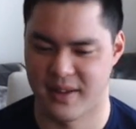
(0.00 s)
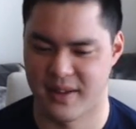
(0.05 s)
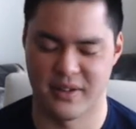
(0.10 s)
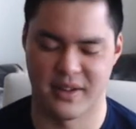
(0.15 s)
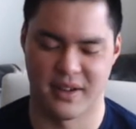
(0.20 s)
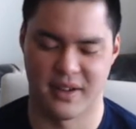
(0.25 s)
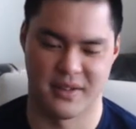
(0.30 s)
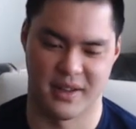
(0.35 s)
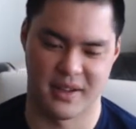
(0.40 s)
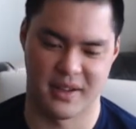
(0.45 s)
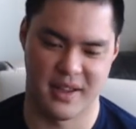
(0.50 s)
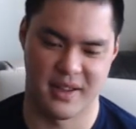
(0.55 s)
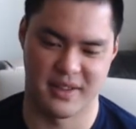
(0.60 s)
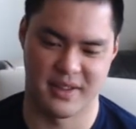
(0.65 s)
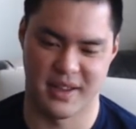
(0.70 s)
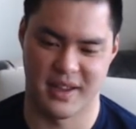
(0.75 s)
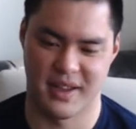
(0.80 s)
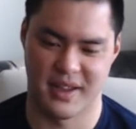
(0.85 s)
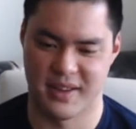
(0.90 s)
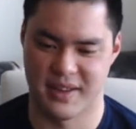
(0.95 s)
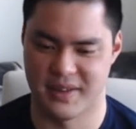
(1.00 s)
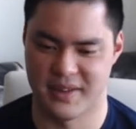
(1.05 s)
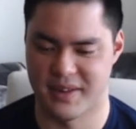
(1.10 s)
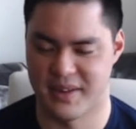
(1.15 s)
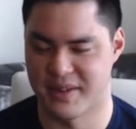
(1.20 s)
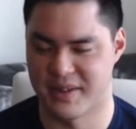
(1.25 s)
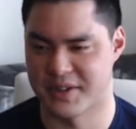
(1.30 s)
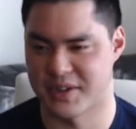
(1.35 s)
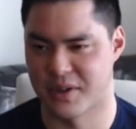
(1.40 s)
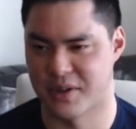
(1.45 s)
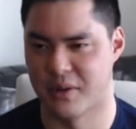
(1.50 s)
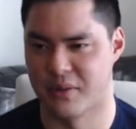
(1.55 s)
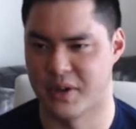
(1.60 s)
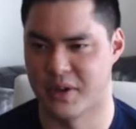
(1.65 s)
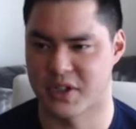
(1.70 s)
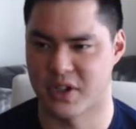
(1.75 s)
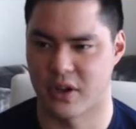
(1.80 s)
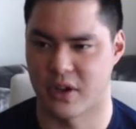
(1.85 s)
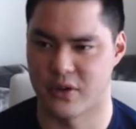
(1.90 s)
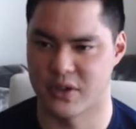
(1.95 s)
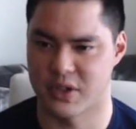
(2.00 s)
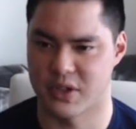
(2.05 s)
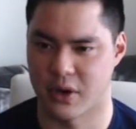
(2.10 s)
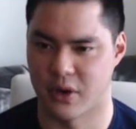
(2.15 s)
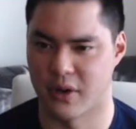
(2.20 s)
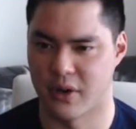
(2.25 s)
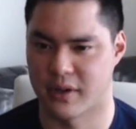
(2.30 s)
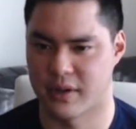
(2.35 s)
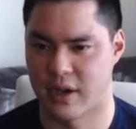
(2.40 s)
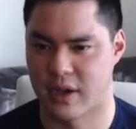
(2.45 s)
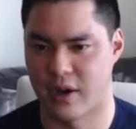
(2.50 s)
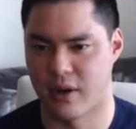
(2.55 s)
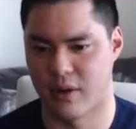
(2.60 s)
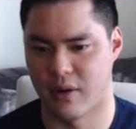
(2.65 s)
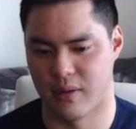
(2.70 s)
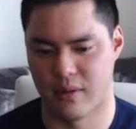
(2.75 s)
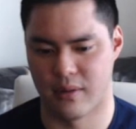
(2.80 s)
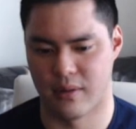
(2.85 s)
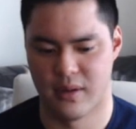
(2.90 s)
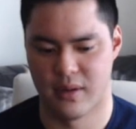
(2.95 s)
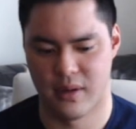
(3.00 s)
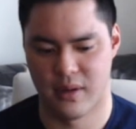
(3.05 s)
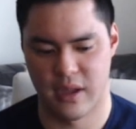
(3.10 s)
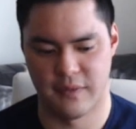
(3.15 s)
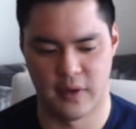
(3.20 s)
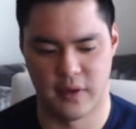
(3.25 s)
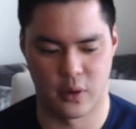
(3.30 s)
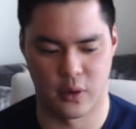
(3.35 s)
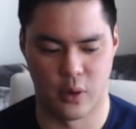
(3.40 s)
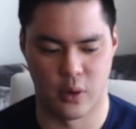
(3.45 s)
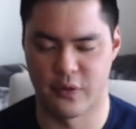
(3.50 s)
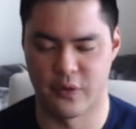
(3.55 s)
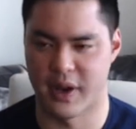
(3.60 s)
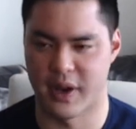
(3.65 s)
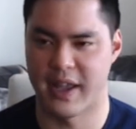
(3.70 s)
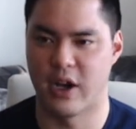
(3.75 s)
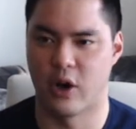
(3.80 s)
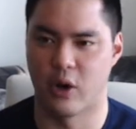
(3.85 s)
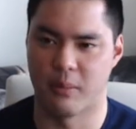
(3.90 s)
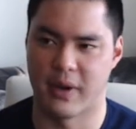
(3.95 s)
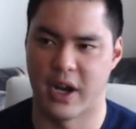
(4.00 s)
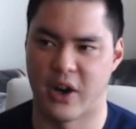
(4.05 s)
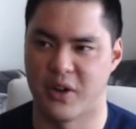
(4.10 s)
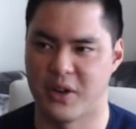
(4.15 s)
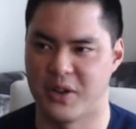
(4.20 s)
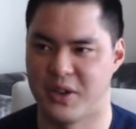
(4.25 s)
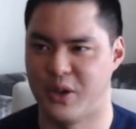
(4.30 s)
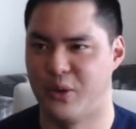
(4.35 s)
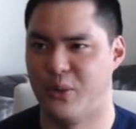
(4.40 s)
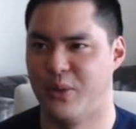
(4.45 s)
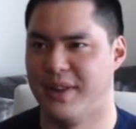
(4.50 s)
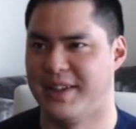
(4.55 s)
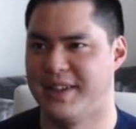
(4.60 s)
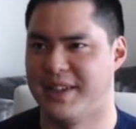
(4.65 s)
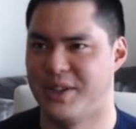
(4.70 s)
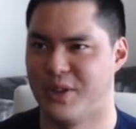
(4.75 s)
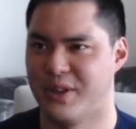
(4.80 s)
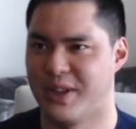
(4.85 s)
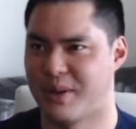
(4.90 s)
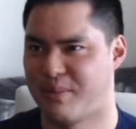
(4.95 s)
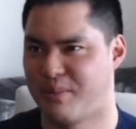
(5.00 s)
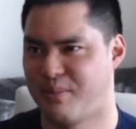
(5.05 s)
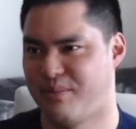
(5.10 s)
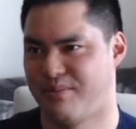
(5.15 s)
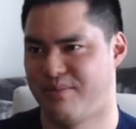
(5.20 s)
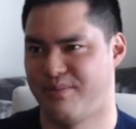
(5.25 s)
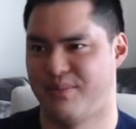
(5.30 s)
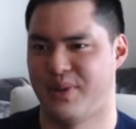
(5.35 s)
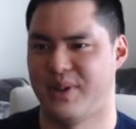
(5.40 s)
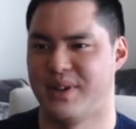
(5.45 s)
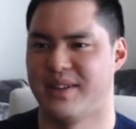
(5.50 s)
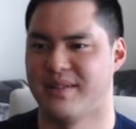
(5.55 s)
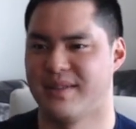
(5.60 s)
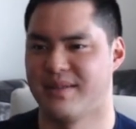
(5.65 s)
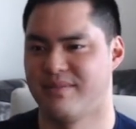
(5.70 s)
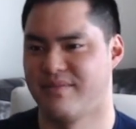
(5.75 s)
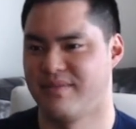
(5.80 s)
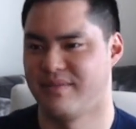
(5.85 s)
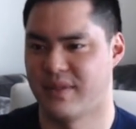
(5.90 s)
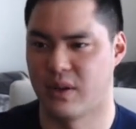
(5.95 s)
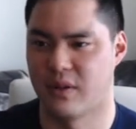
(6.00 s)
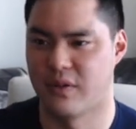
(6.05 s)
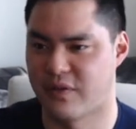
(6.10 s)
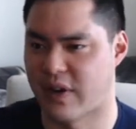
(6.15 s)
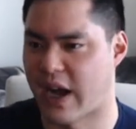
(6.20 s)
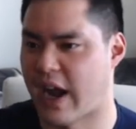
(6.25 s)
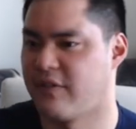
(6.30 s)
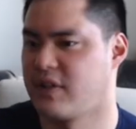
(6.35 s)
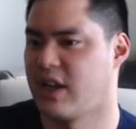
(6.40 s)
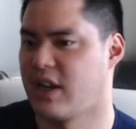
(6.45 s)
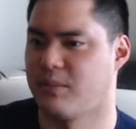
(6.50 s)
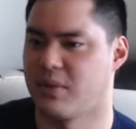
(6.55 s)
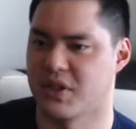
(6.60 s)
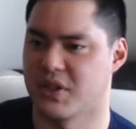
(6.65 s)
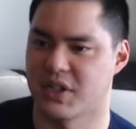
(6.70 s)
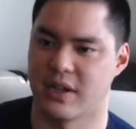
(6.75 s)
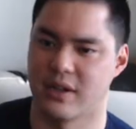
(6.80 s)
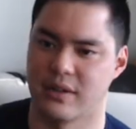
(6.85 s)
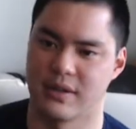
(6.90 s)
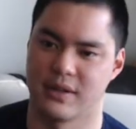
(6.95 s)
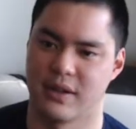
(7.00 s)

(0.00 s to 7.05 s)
Oh yeah, and that's the whole risk tolerance thing, or how if you're going for a Hail Mary, do you really need to put in 5-10%?